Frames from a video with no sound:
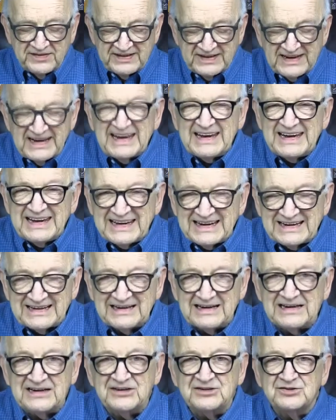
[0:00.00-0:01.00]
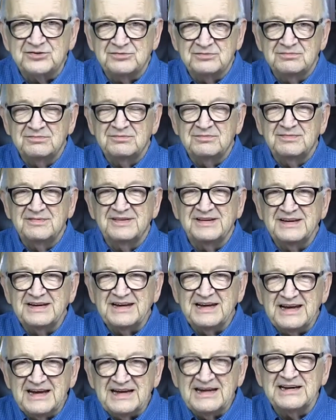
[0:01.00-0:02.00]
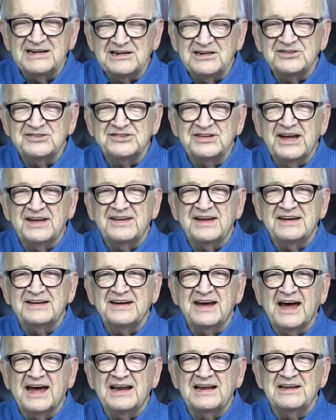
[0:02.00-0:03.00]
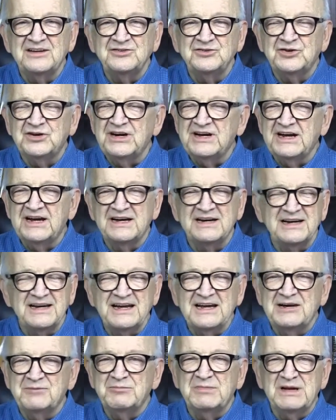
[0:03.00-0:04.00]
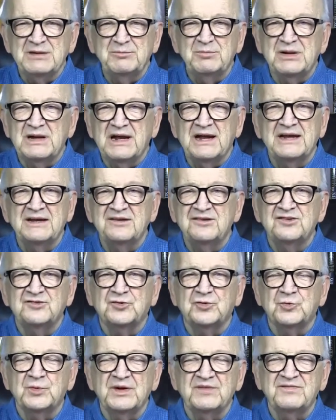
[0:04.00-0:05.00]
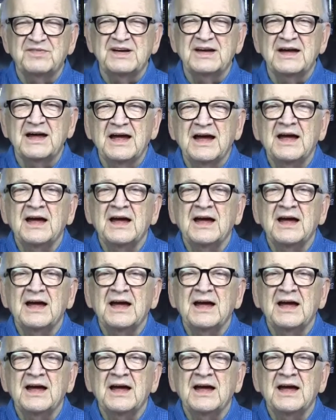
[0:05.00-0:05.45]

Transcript: The English. The English. Get that title in your head. Emily Blunt's terrific.